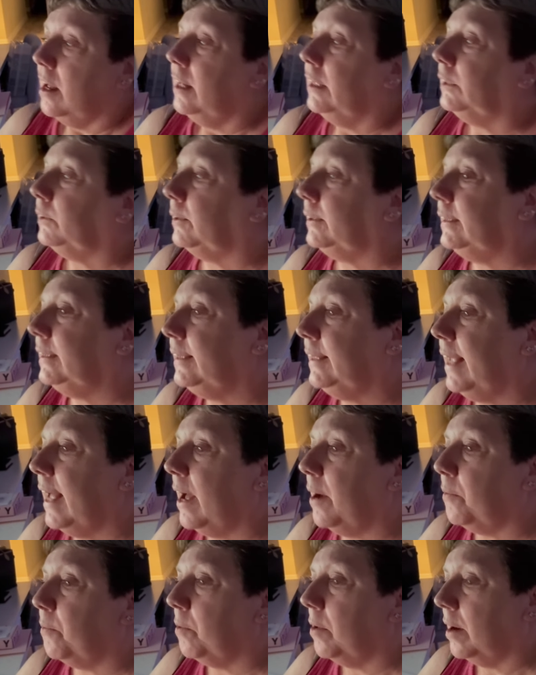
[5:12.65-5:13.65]
So I did
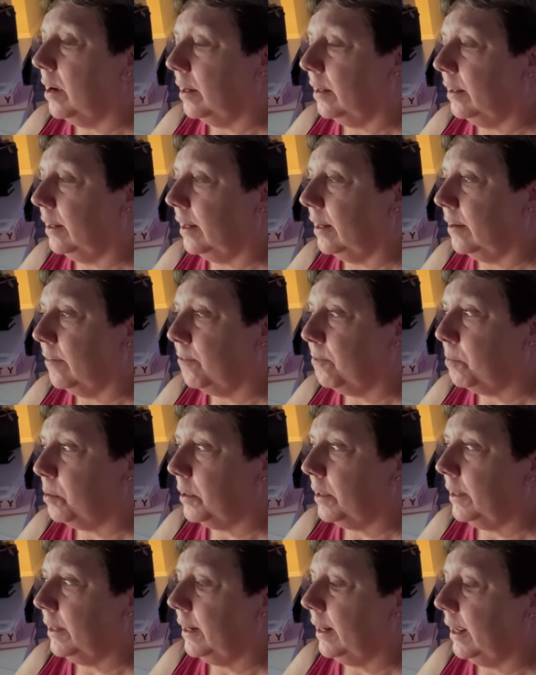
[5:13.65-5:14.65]
get one and I've
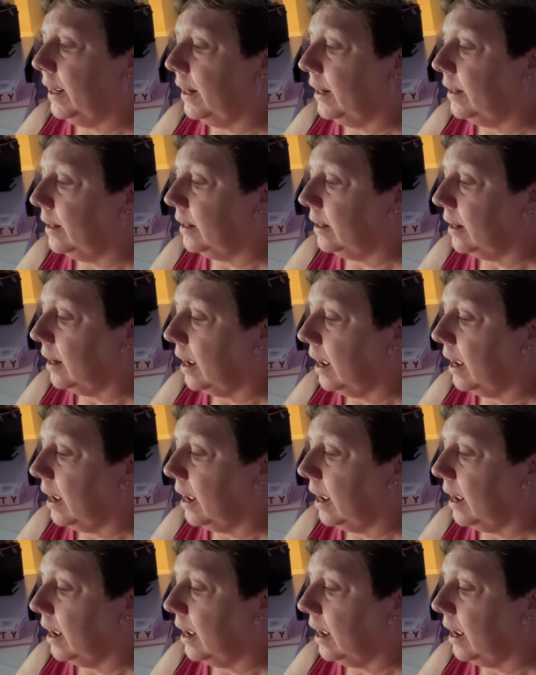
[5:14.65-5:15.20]
put it in.